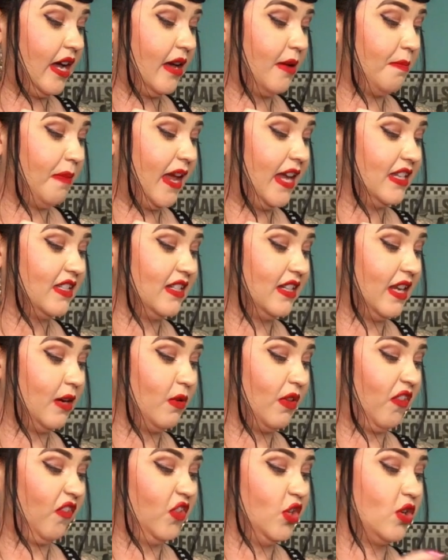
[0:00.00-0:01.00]
painted it
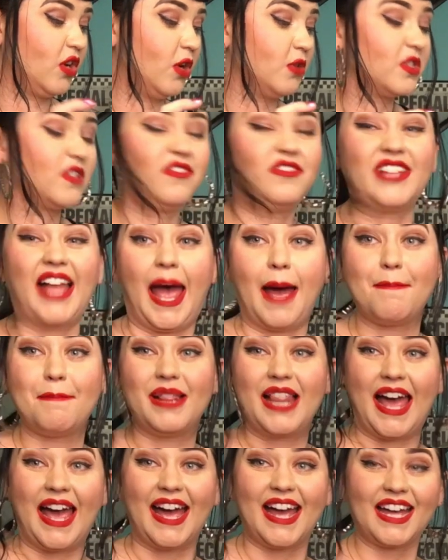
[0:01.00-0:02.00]
with a few coats of flat
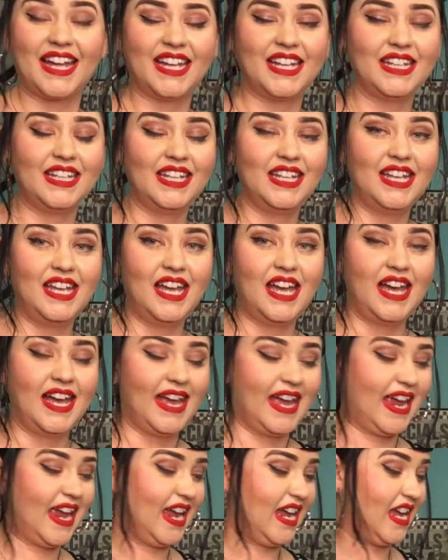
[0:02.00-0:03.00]
black,
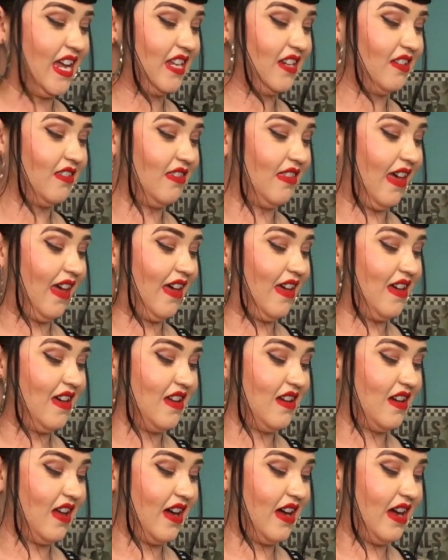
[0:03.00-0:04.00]
and
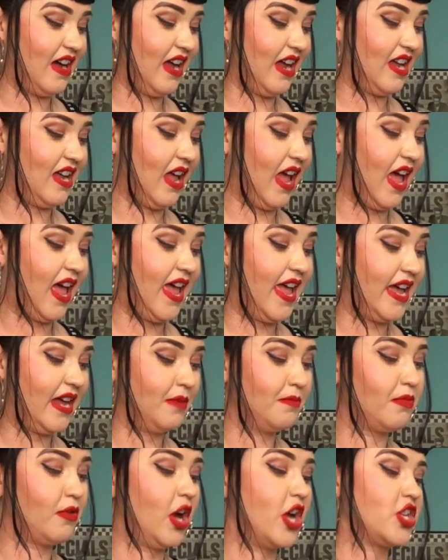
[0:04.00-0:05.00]
then I
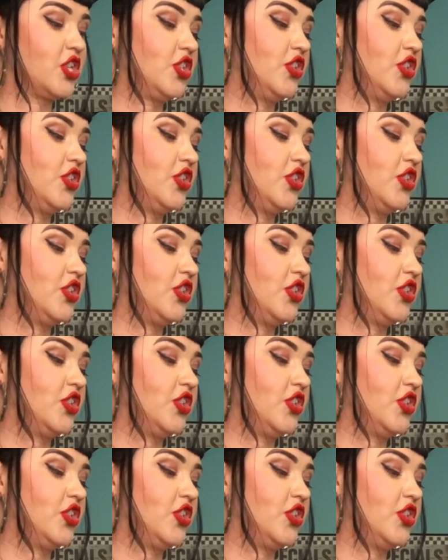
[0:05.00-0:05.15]
hand brushed